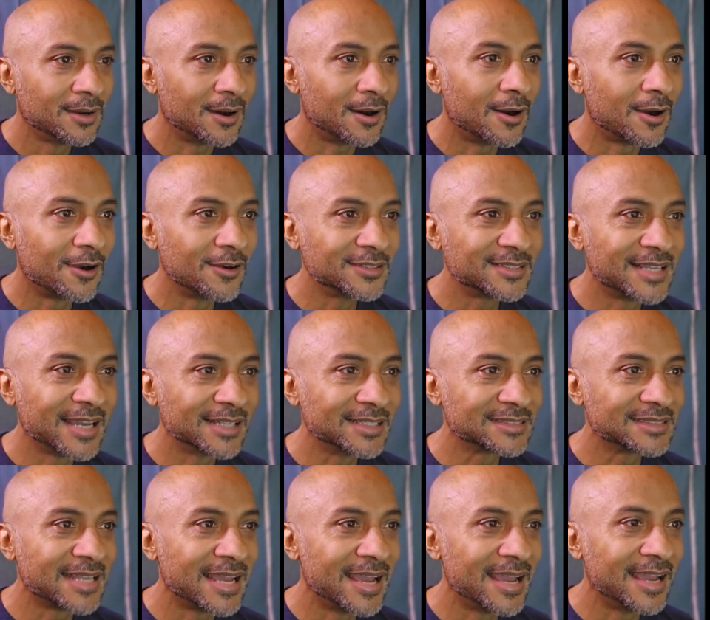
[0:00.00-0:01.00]
A hard,
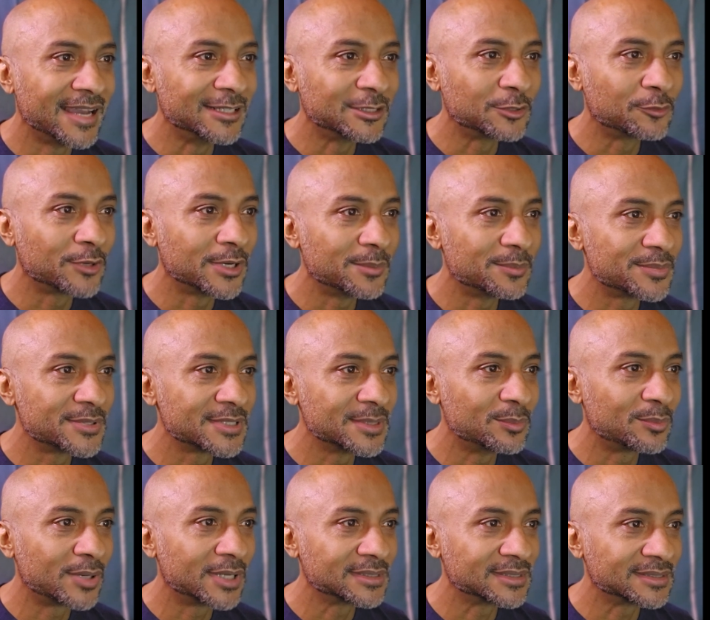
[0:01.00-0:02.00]
calloused hand grips
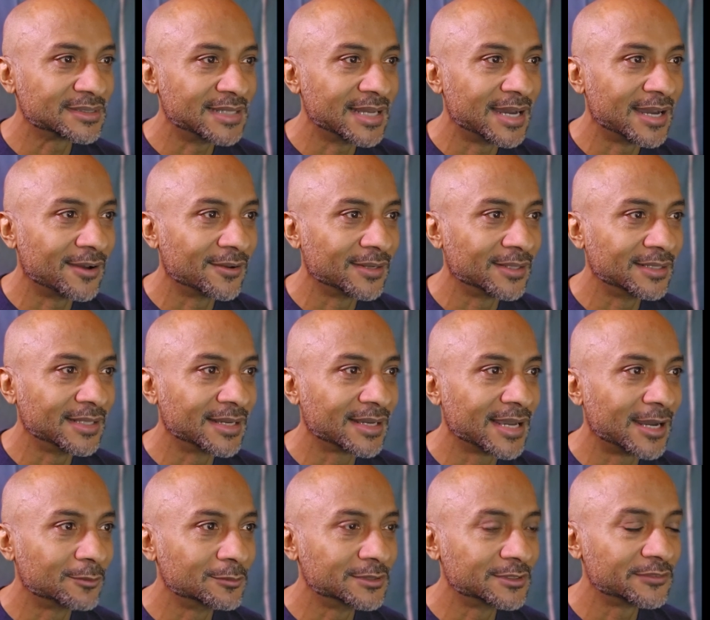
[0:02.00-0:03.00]
and presses down on the
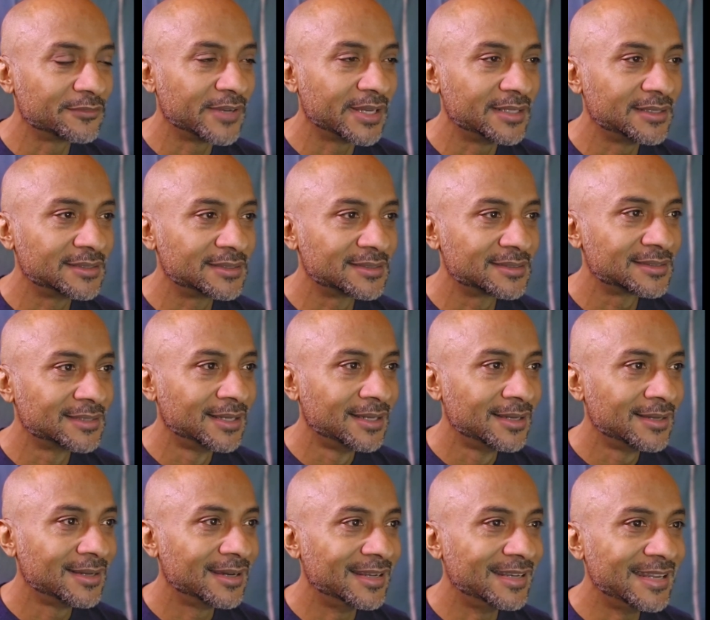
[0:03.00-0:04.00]
accountant's face.
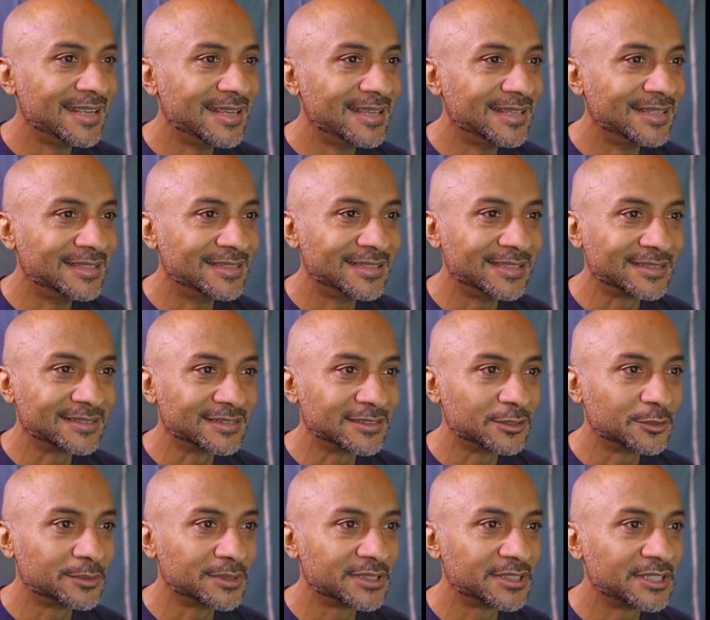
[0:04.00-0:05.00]
A knee digs
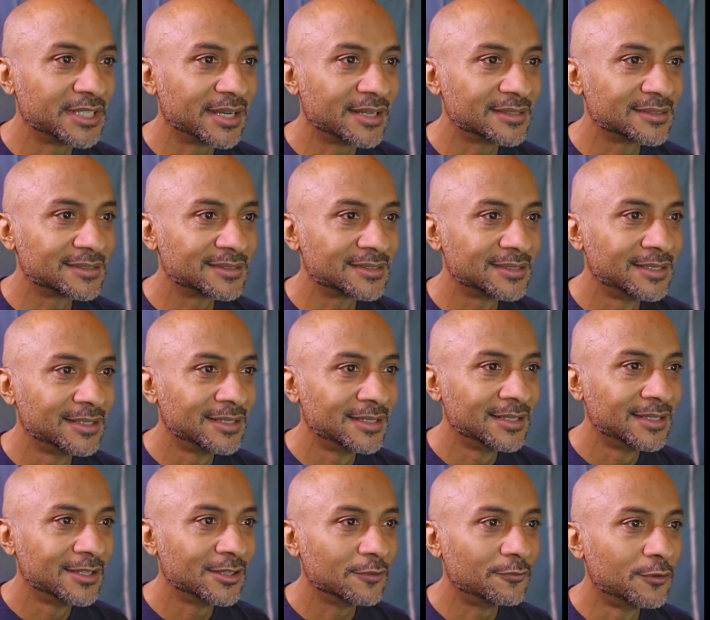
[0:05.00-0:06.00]
into his chest.
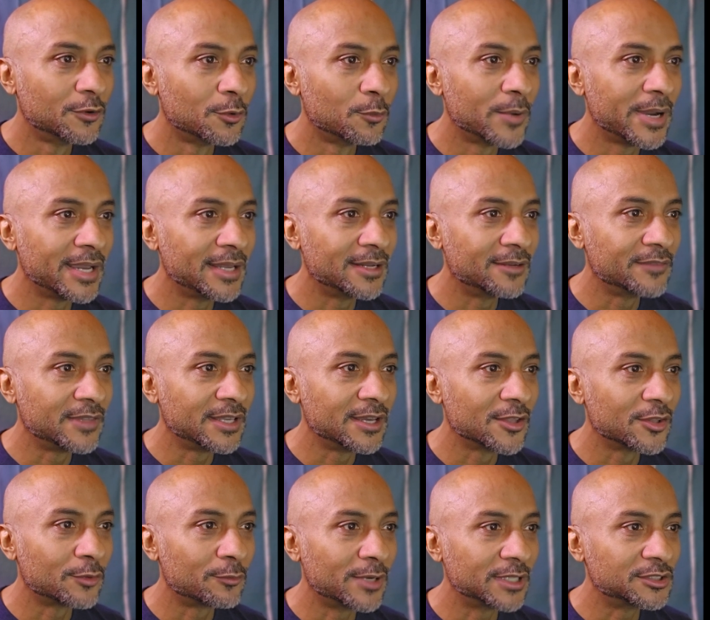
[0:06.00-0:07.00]
The full weight of the
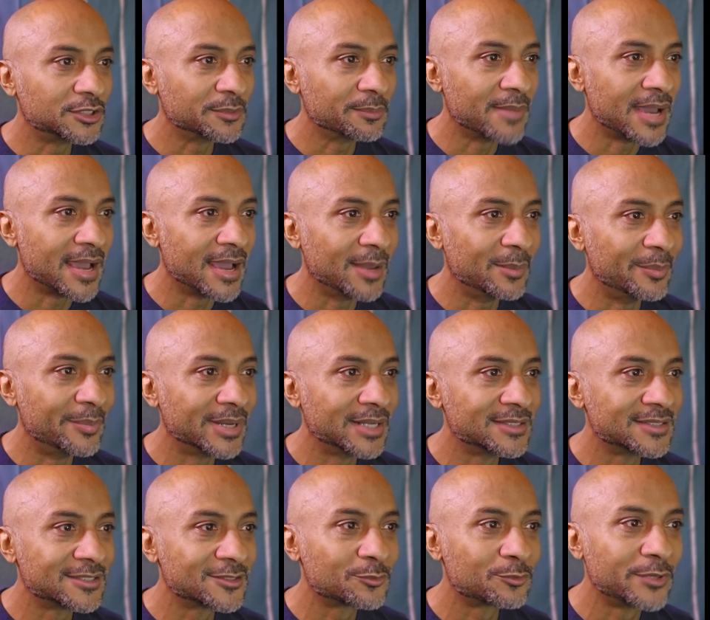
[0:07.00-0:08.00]
other wretched man
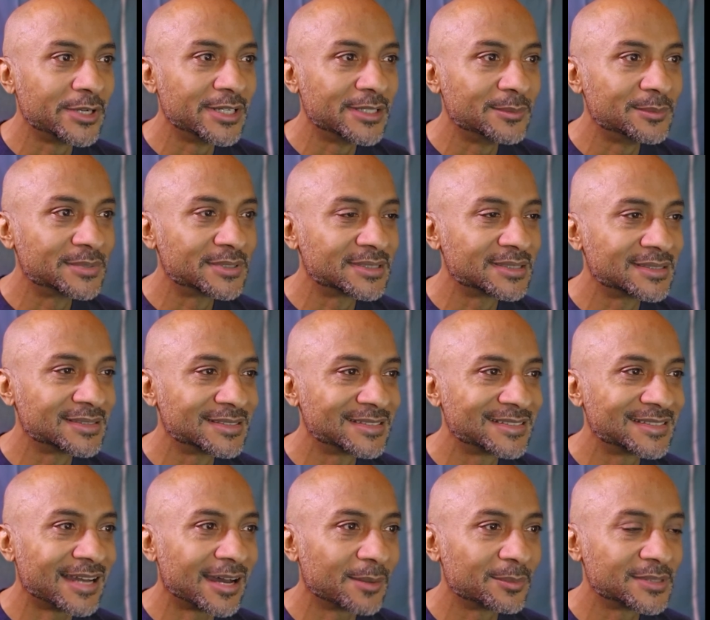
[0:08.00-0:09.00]
bends his ribs,
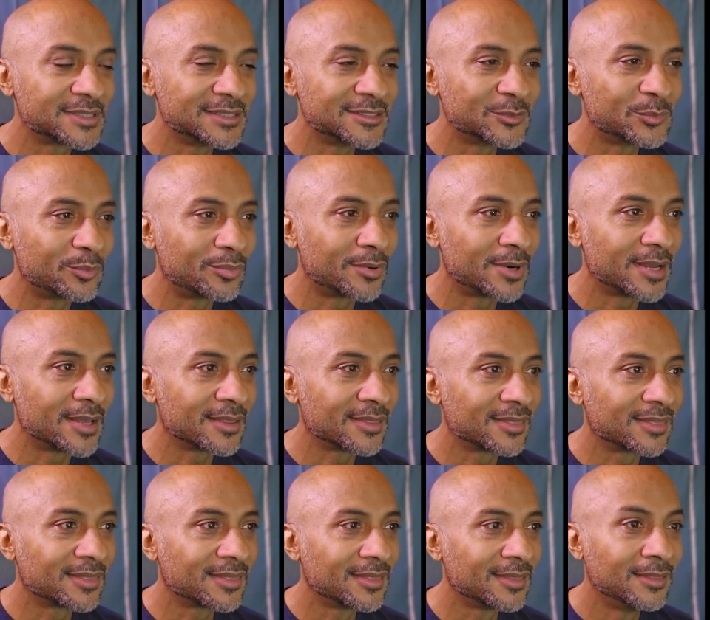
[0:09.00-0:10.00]
stops his
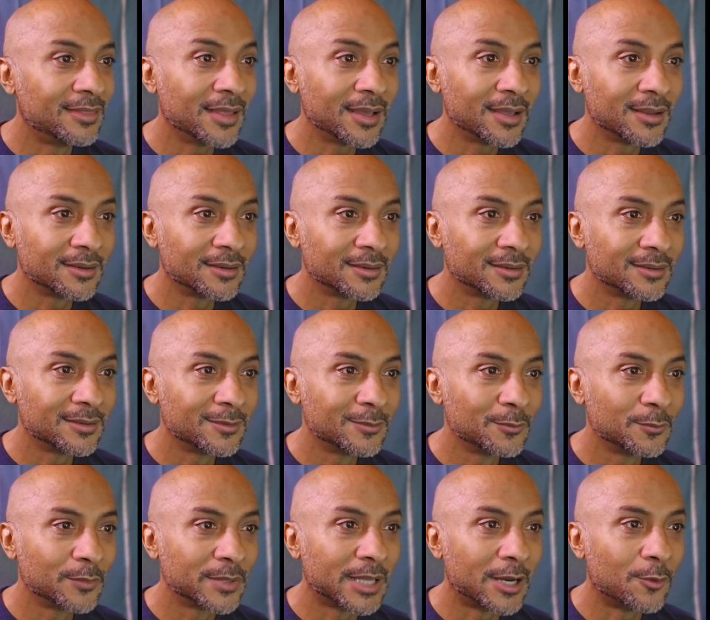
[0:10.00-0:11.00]
breath. Then,
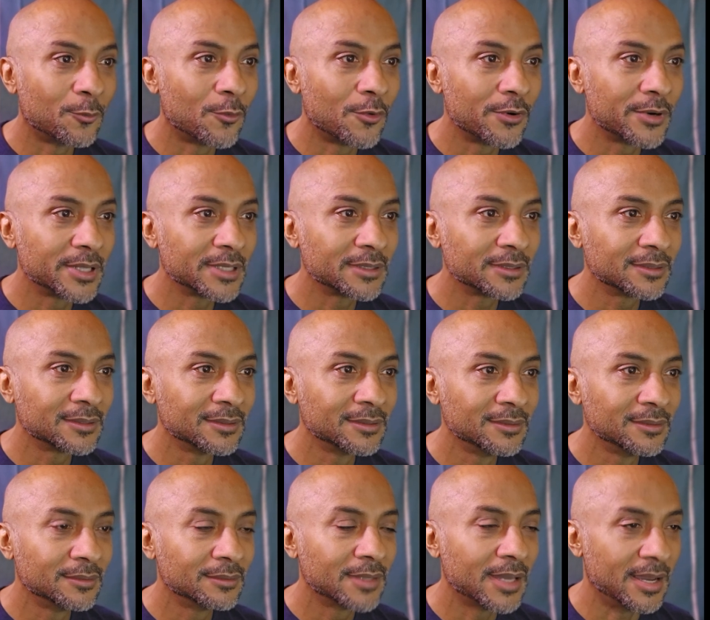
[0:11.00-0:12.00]
without warning,
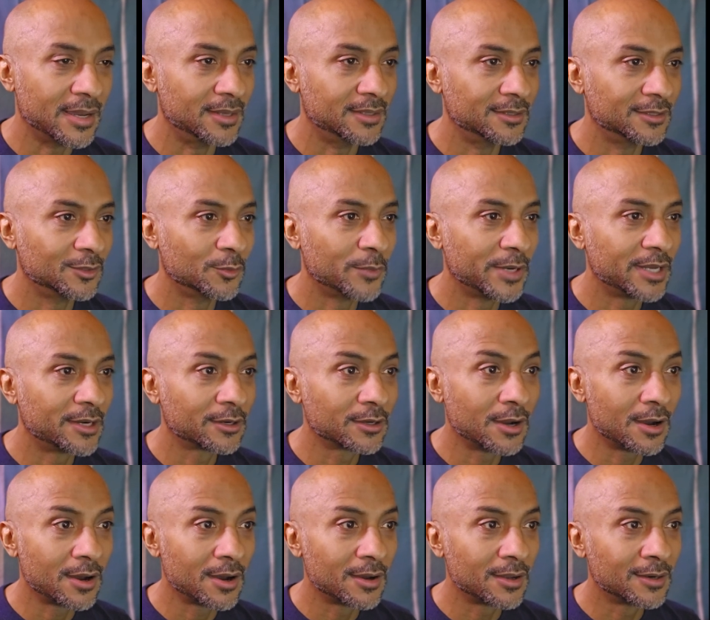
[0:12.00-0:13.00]
the hand and the weight are
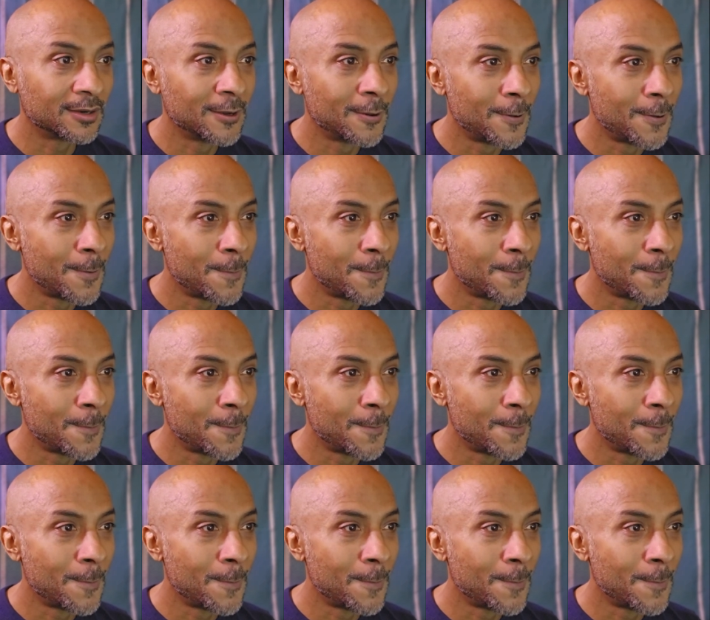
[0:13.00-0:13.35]
gone.